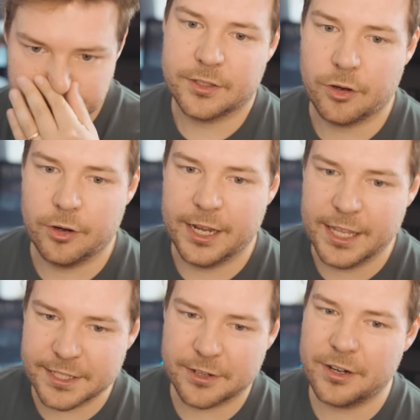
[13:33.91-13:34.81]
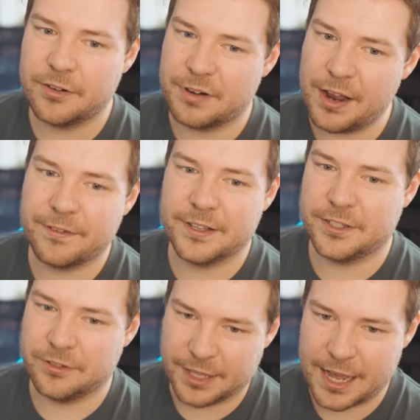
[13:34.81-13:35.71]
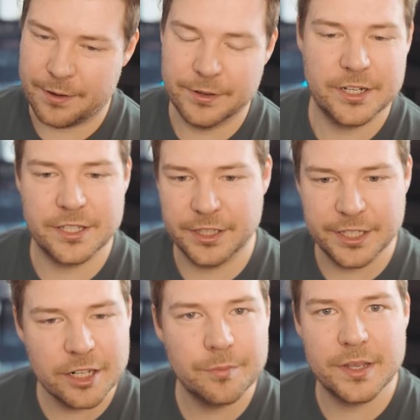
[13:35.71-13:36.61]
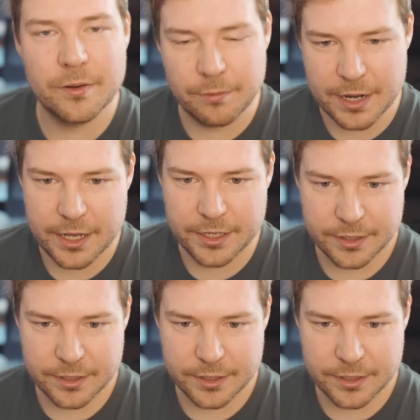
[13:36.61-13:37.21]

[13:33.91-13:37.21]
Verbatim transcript: So it's got a reference to that, which is a little bit weird.